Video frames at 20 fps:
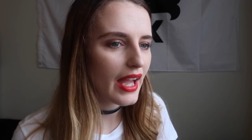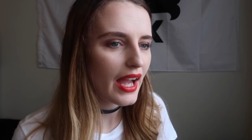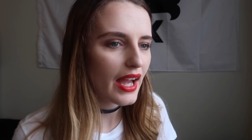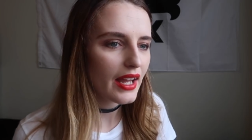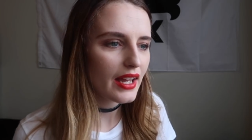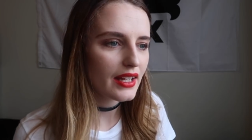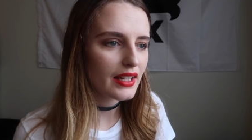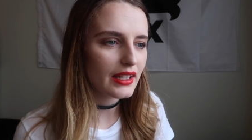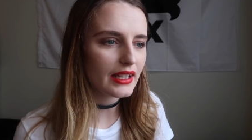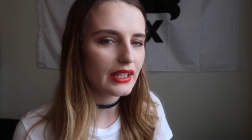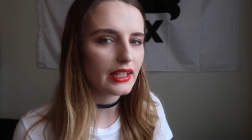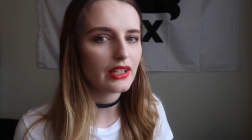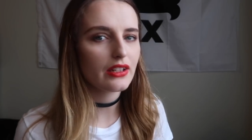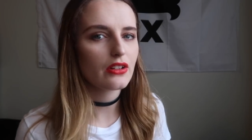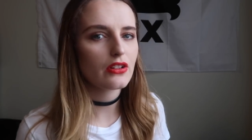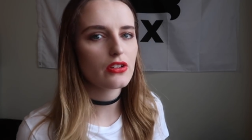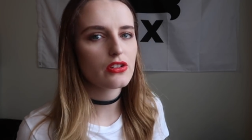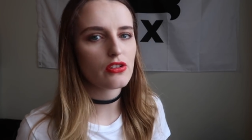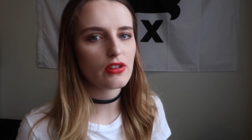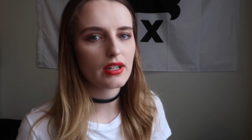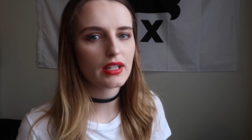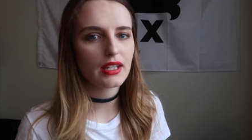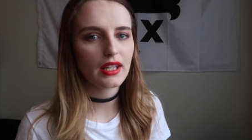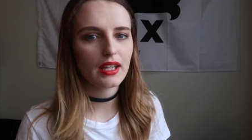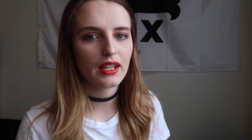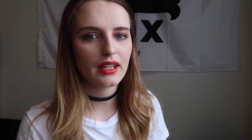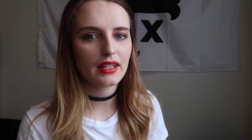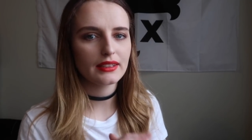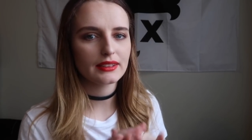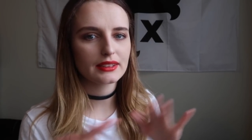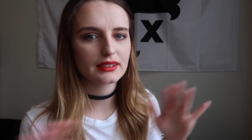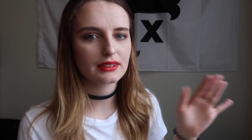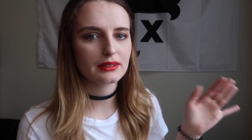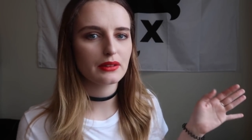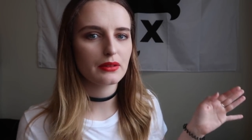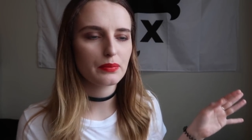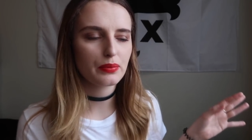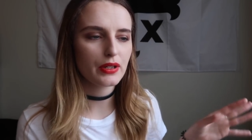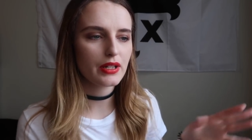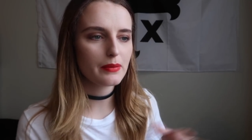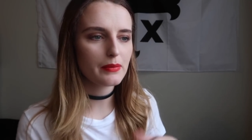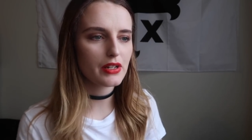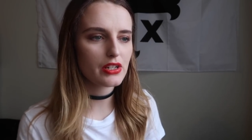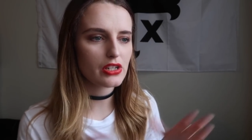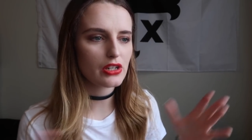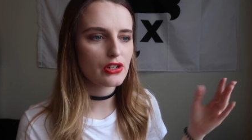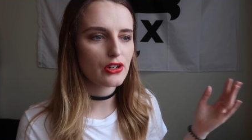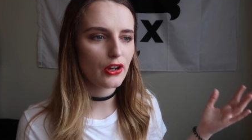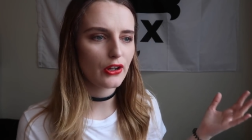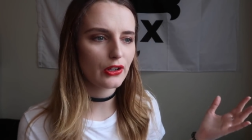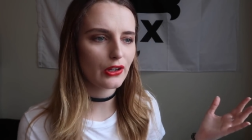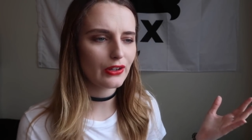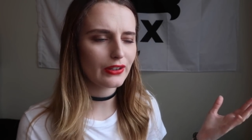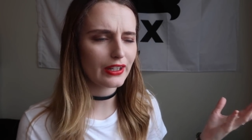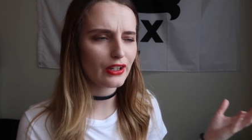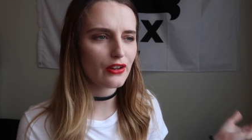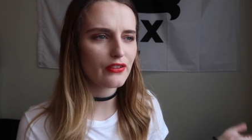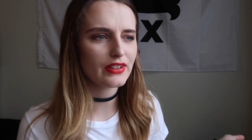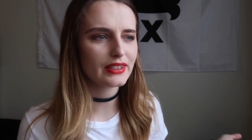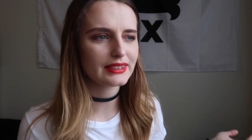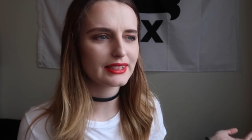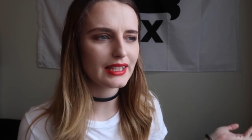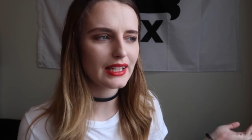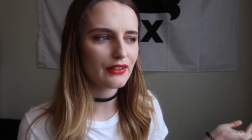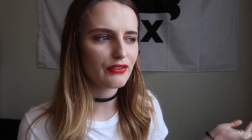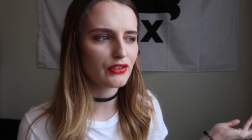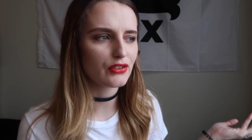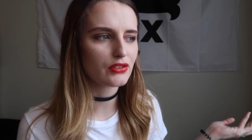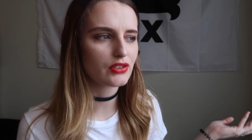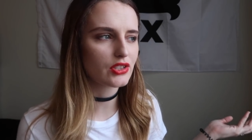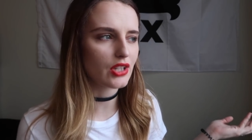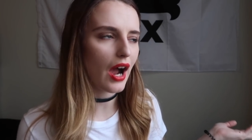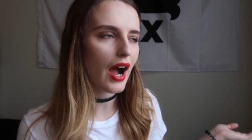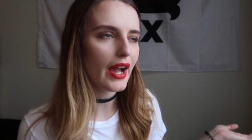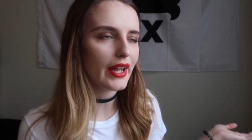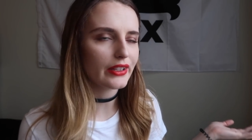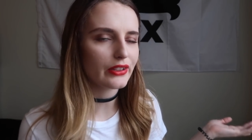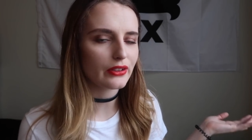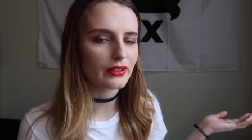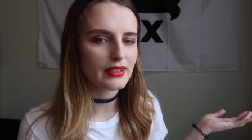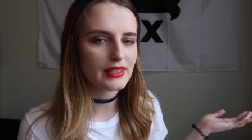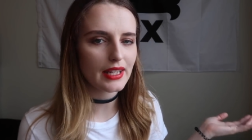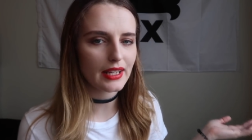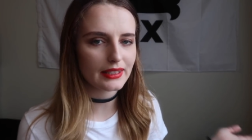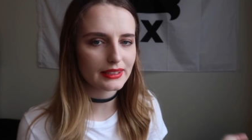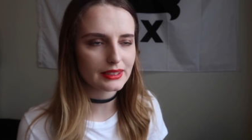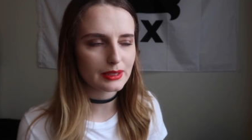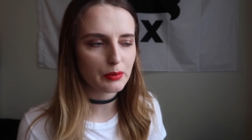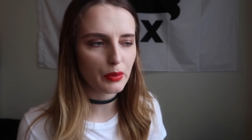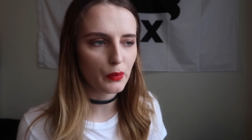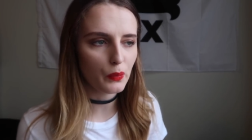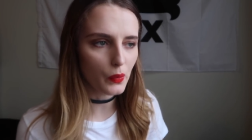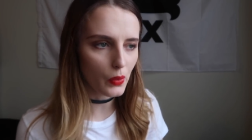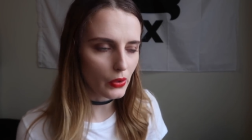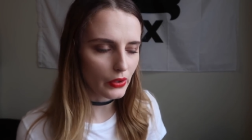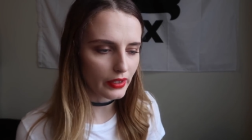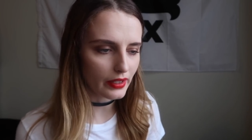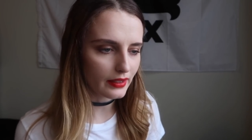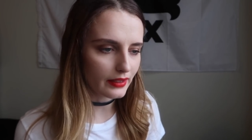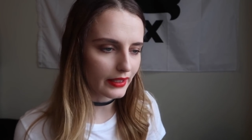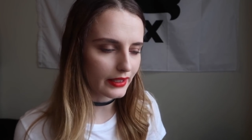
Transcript: that, eating or drinking is pretty much a no-go. Like obviously if you're dying, you can take a sip of water.